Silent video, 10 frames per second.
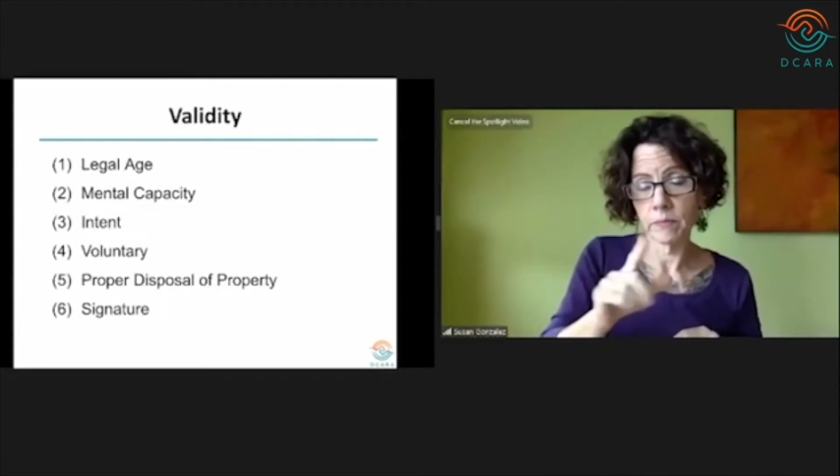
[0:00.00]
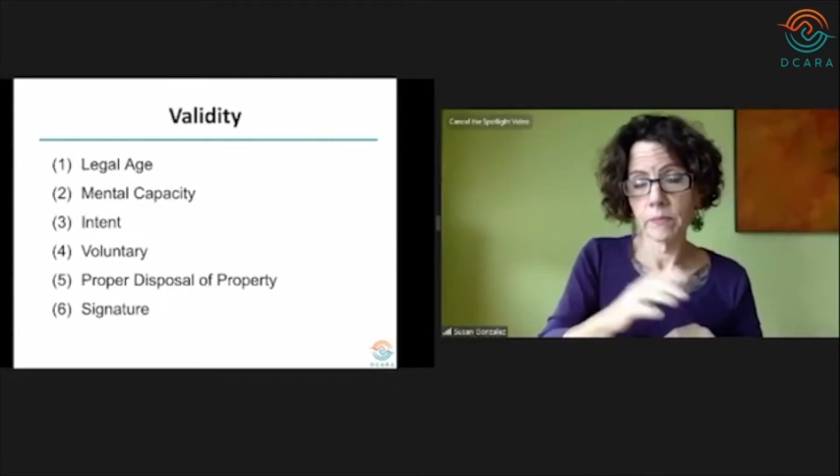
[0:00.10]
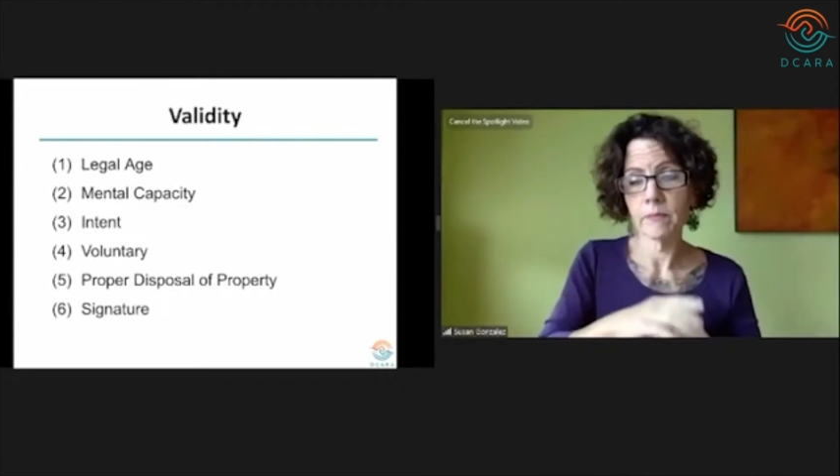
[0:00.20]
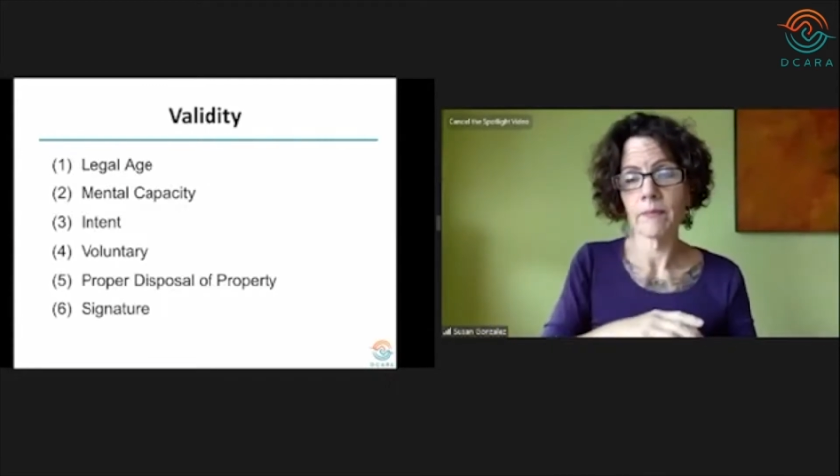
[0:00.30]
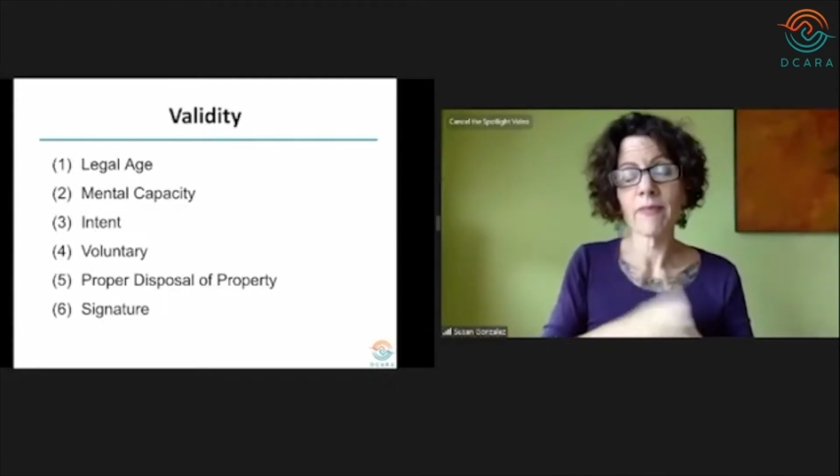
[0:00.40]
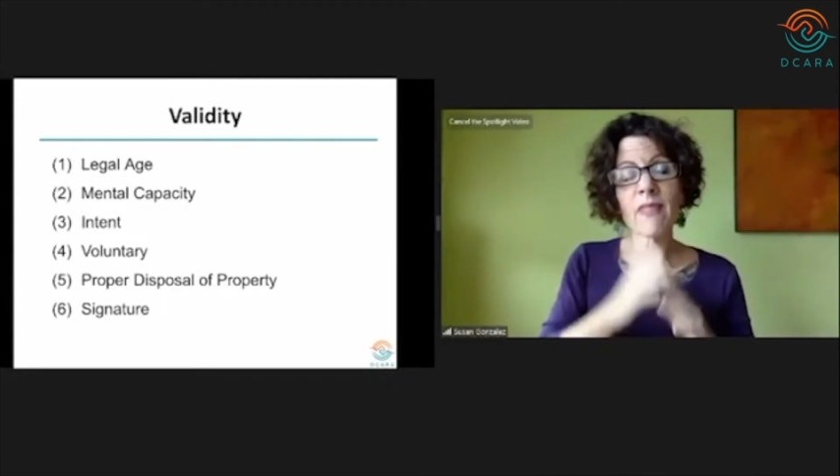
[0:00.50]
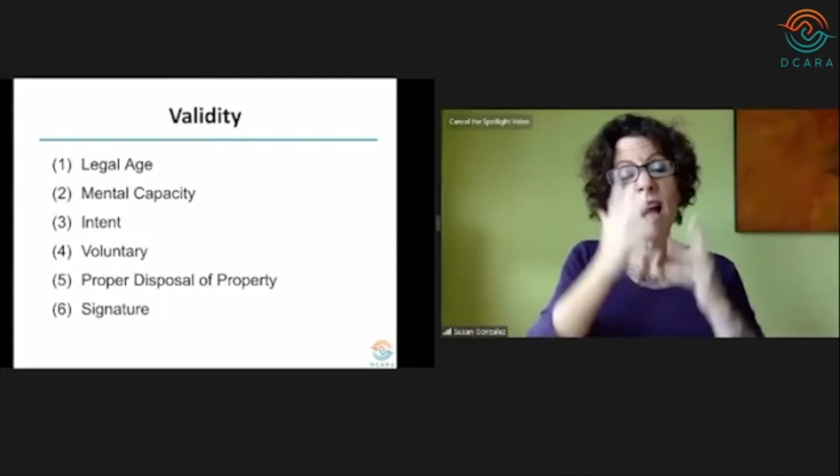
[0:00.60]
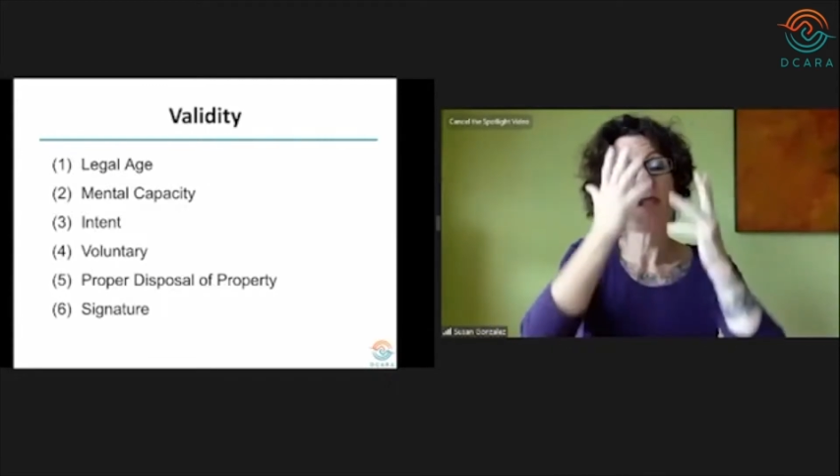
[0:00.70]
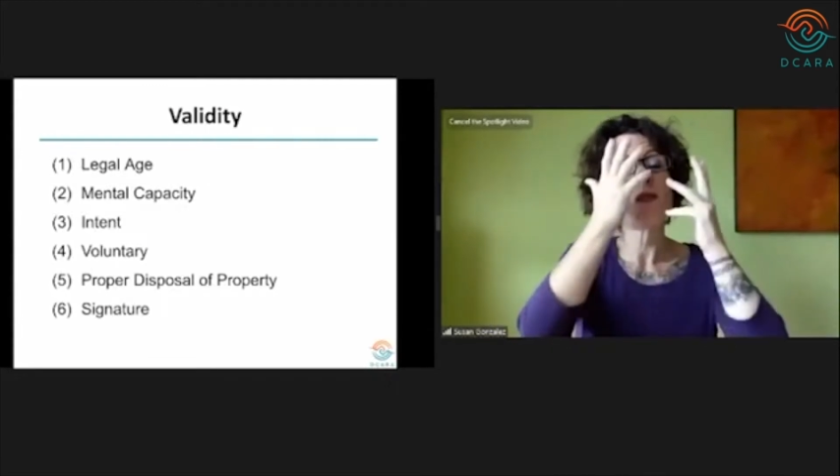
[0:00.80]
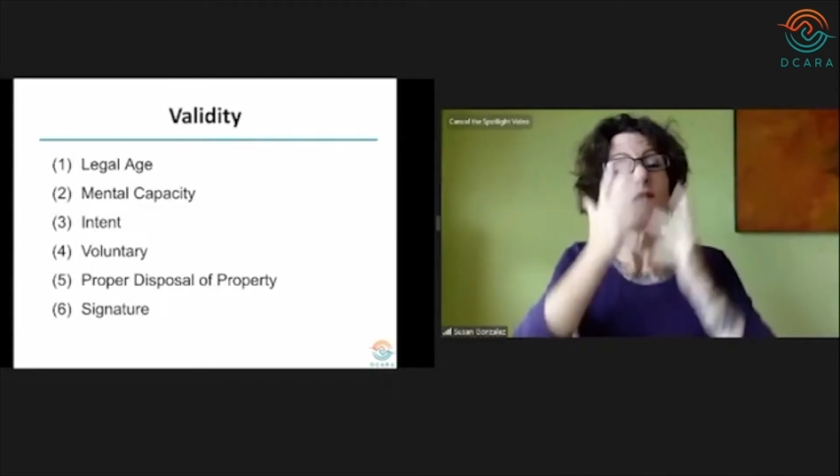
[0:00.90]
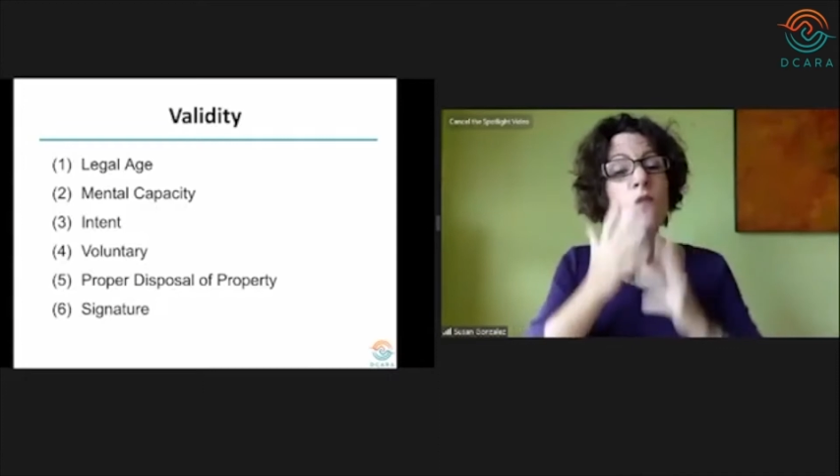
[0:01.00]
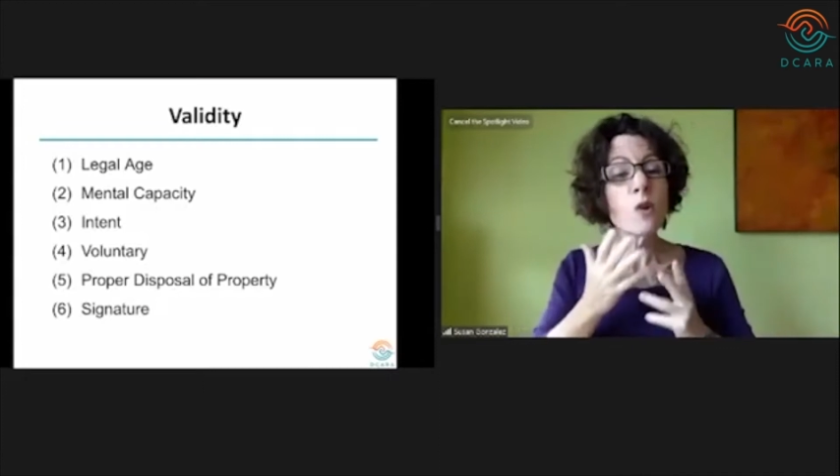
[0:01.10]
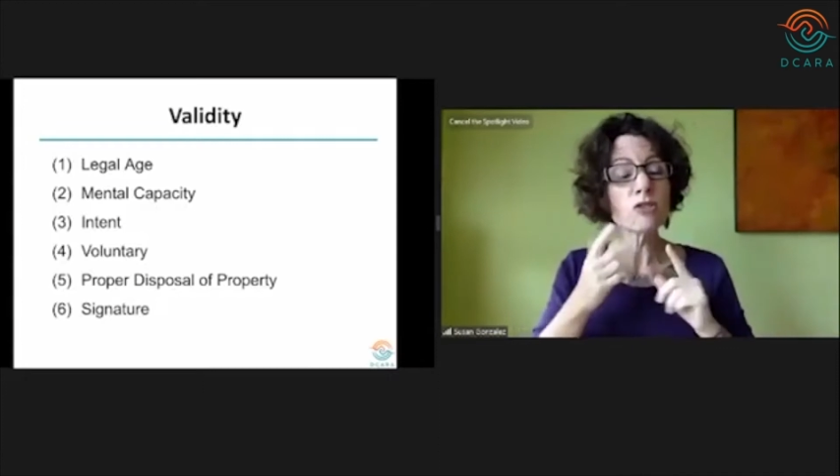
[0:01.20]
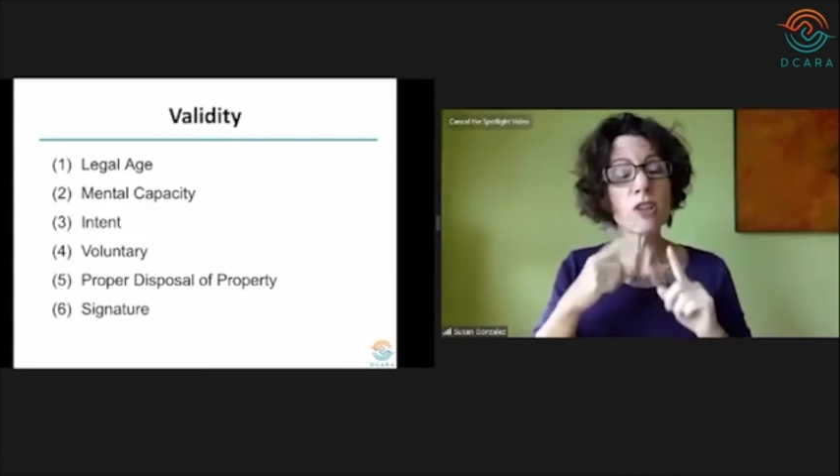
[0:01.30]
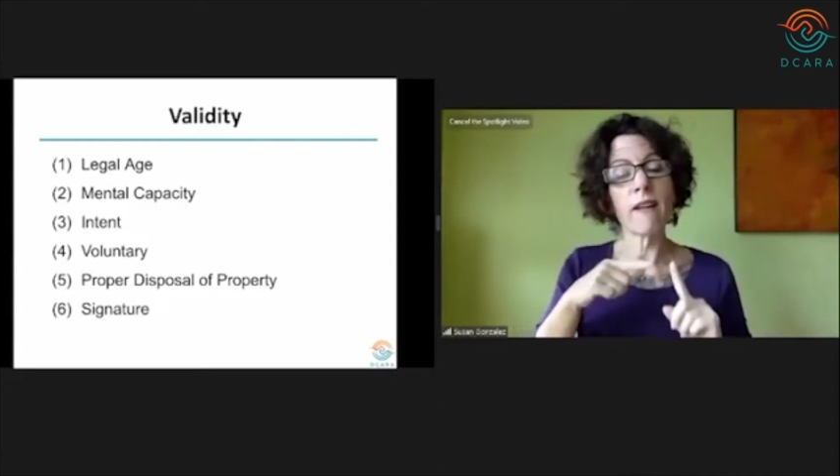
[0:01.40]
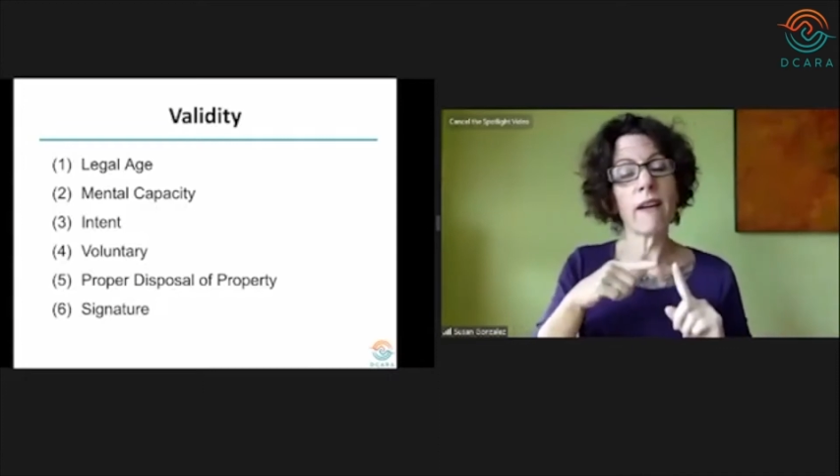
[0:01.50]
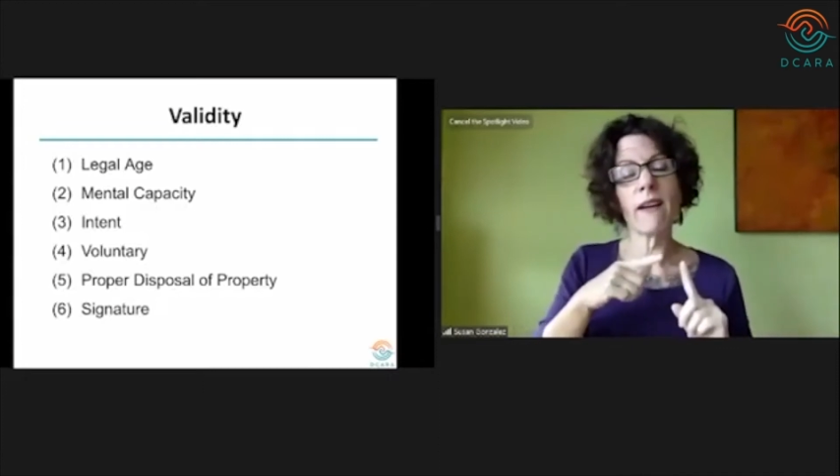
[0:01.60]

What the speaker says: Unfortunately,